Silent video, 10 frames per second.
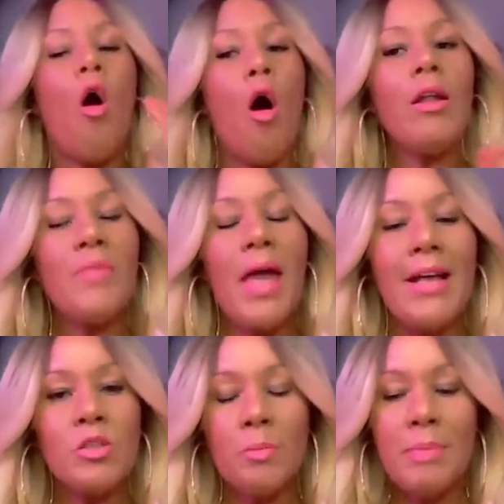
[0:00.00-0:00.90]
All of that
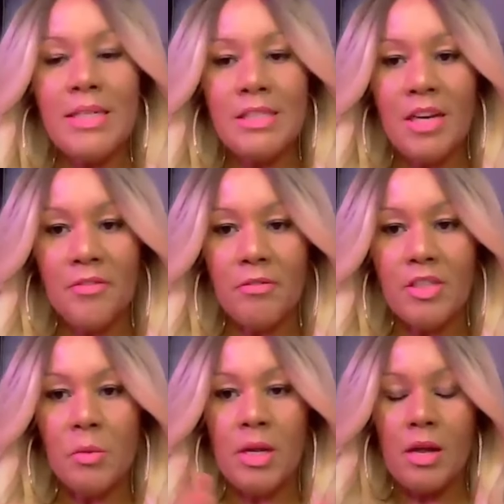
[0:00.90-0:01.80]
is going to be
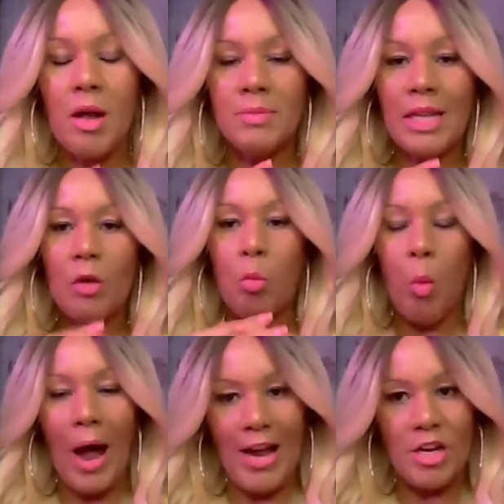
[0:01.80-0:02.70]
different when it comes to like
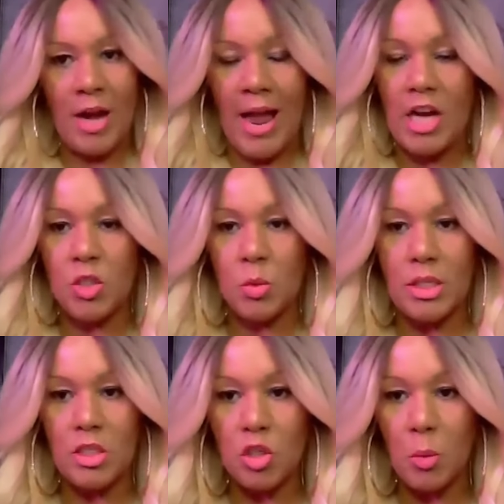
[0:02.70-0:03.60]
why you're
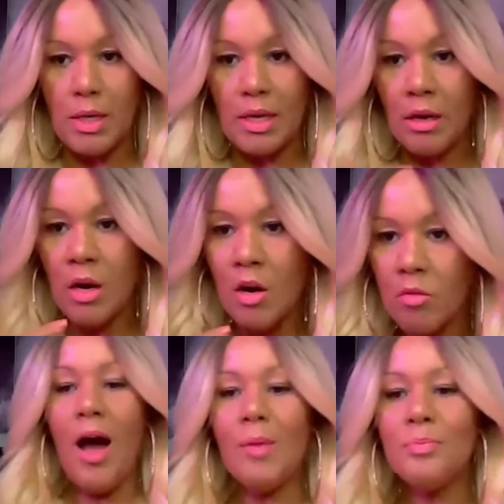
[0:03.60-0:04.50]
actually doing it.
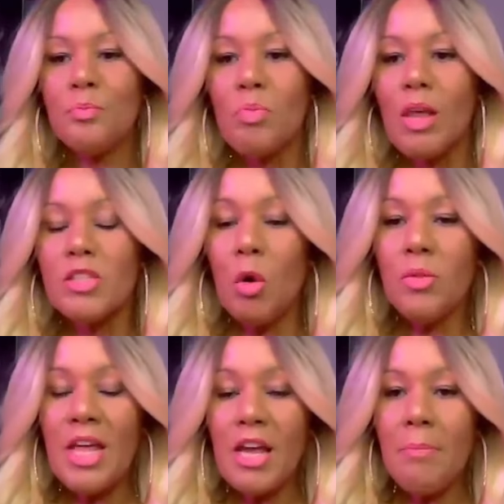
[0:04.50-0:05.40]
So
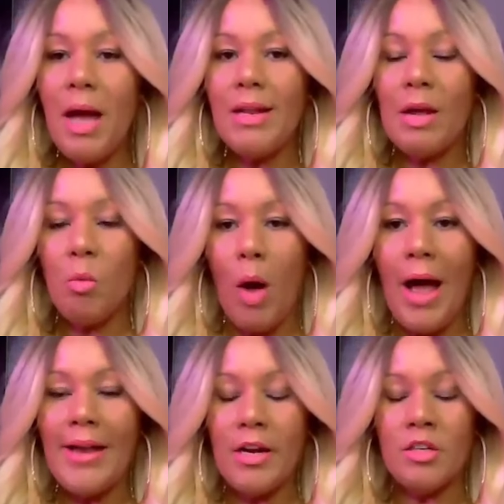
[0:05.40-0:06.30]
think about like
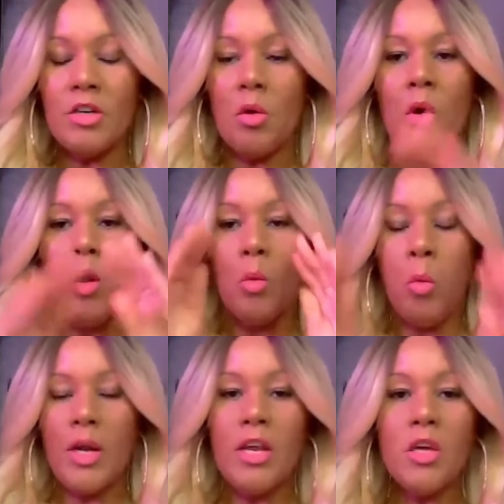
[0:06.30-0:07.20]
why you're, you know,
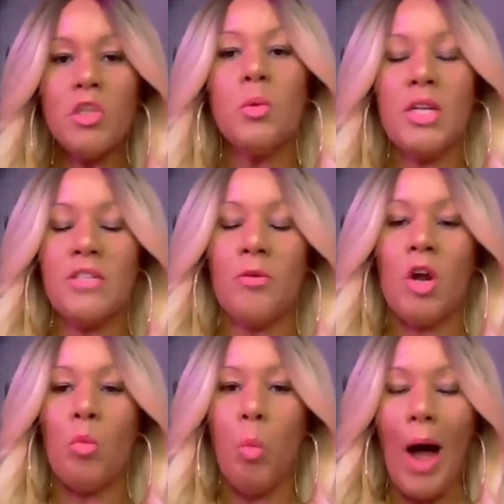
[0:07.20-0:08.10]
what are you doing this for
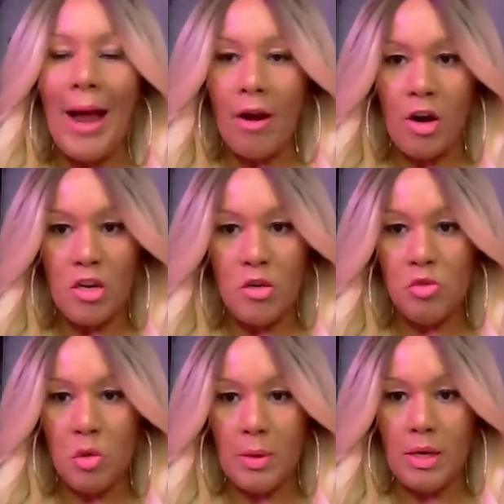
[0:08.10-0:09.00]
and why are you
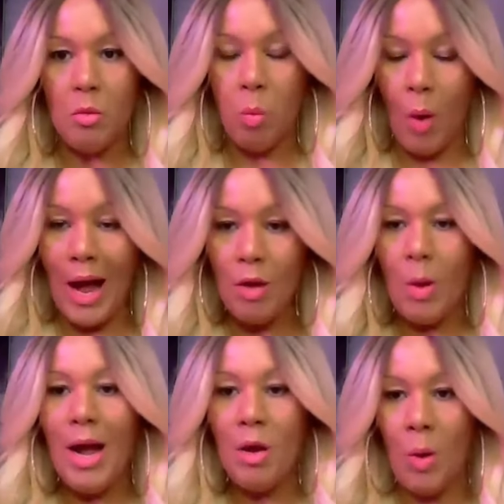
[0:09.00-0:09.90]
doing it? Why?
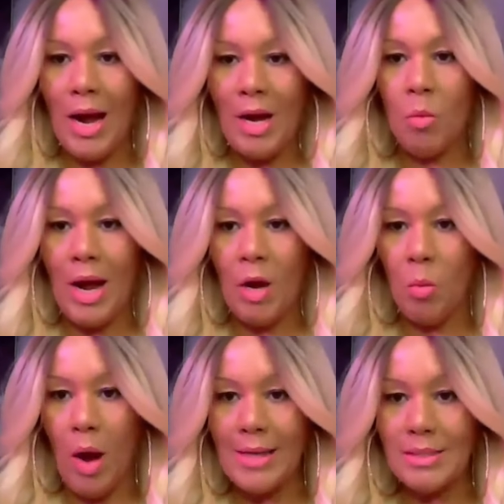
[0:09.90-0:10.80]

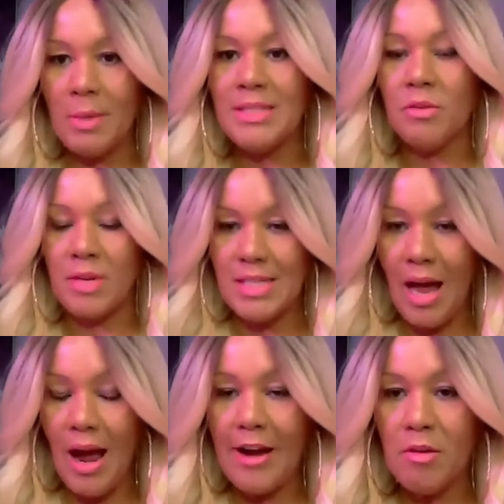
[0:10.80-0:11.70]
So my stuff,
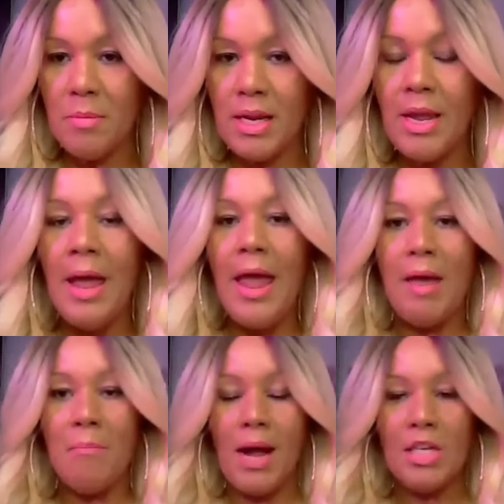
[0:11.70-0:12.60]
retirement.
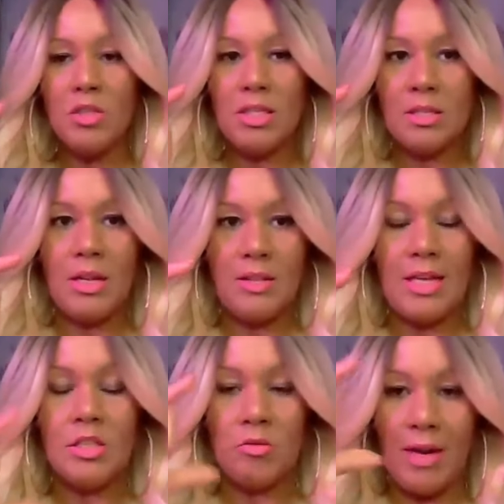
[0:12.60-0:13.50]
And mind you, this is another
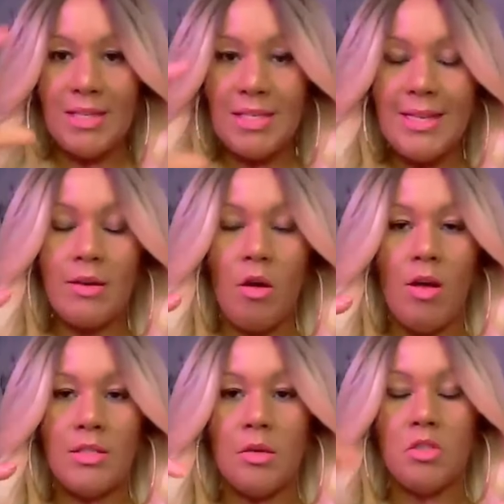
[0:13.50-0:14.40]
thing. So write this down
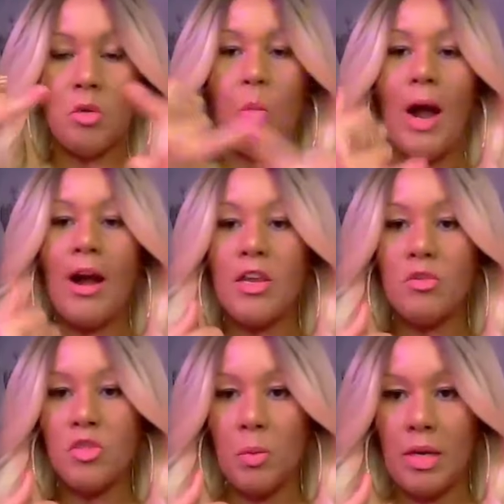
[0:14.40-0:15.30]
also. So why are
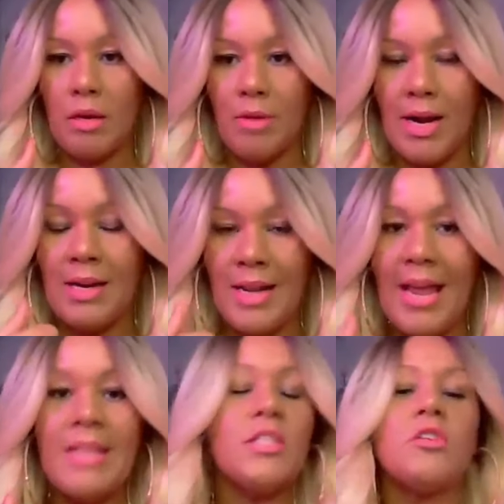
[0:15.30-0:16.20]
you doing it, right? And
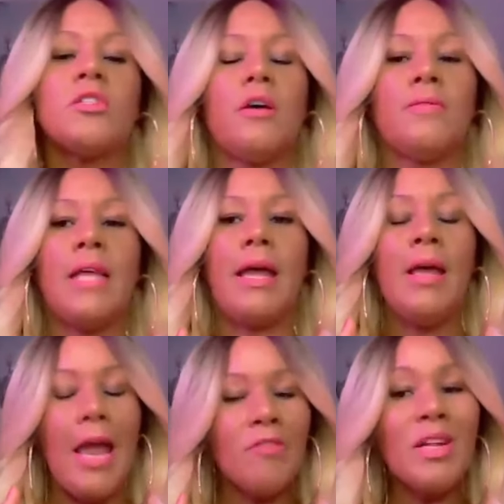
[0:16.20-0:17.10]
ask yourself that.
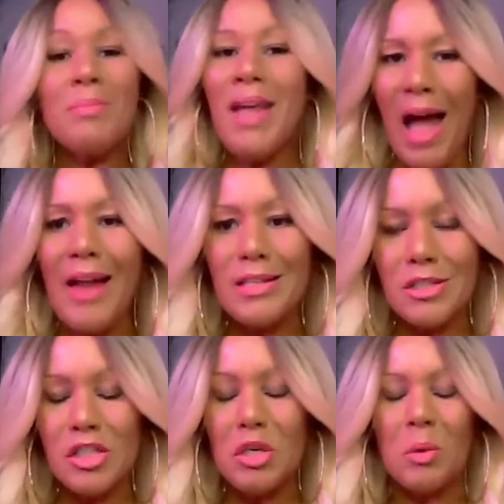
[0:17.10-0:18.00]
And really be
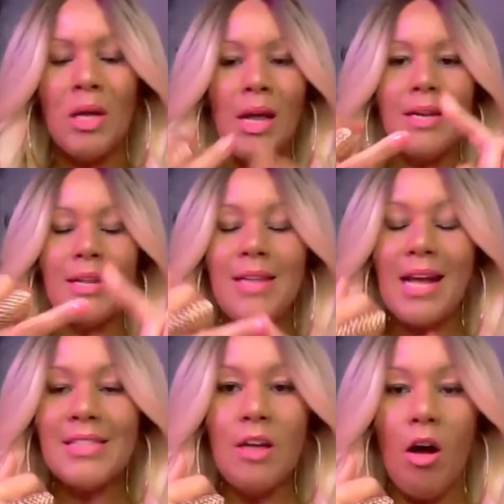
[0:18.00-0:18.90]
honest too. Now, the
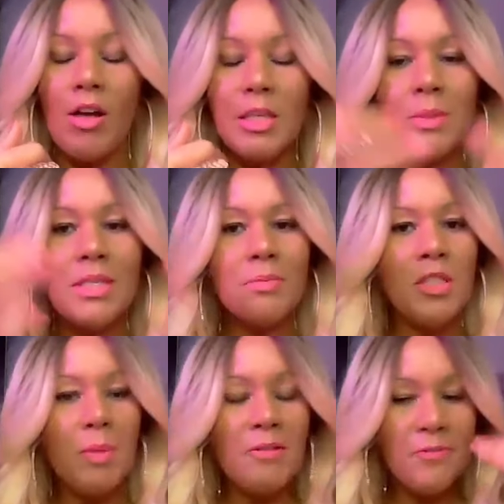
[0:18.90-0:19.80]
next thing also, is this
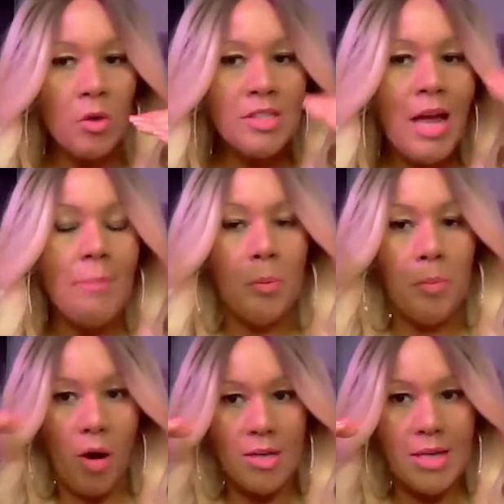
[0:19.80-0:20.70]
supposed to be full-time or
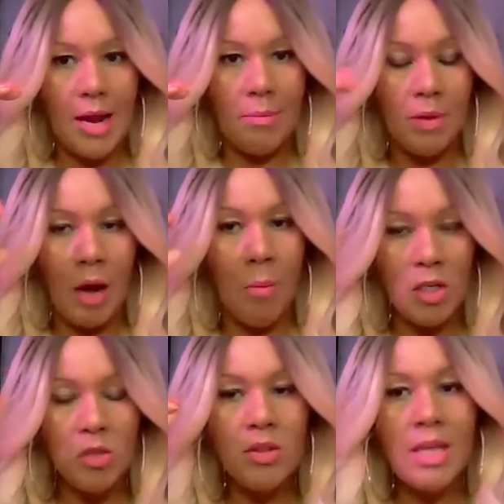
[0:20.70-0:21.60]
part-time? I
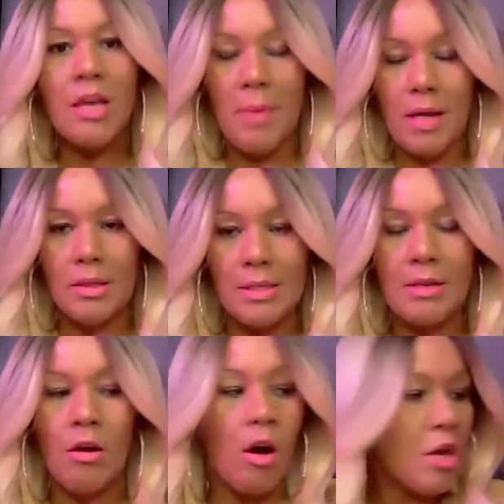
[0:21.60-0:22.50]
want you to think about this.
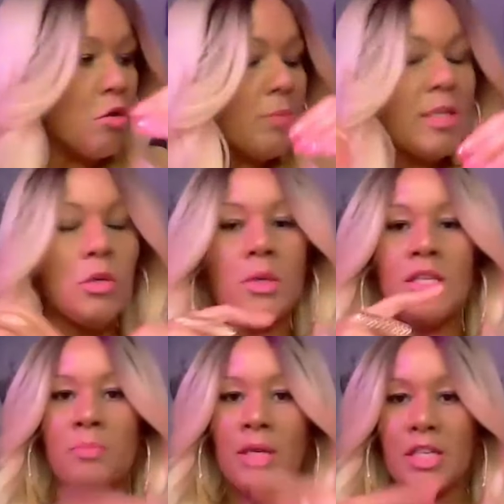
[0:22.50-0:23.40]
Like, are you going to be doing
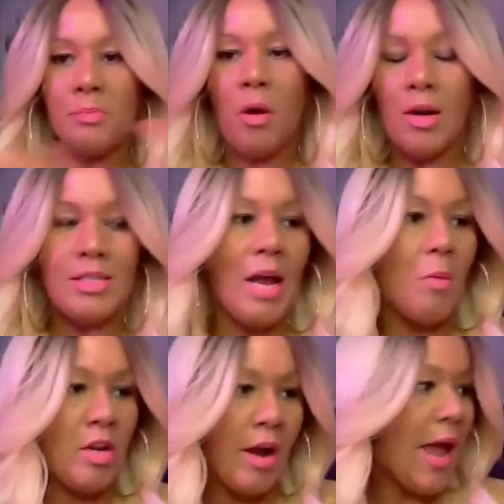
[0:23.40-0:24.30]
this, building this part-time
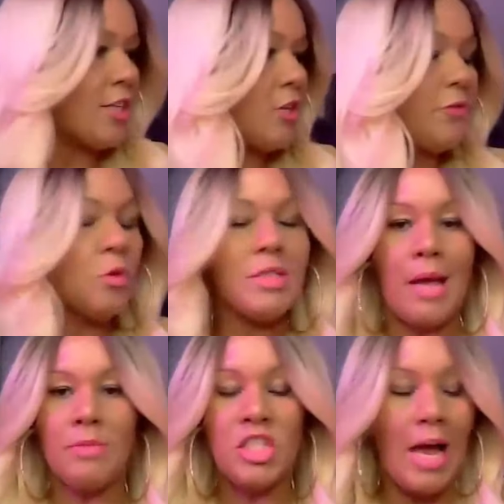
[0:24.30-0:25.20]
while you're at your
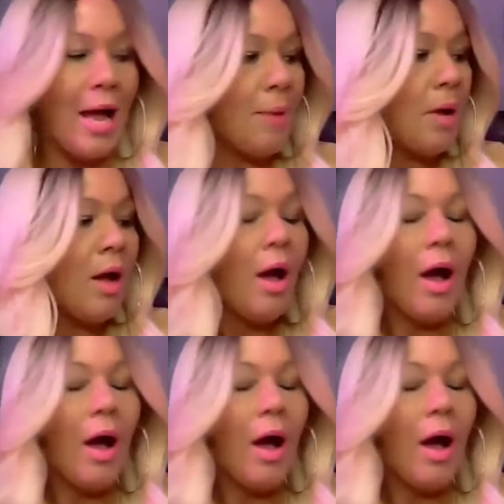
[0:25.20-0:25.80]
full-time job?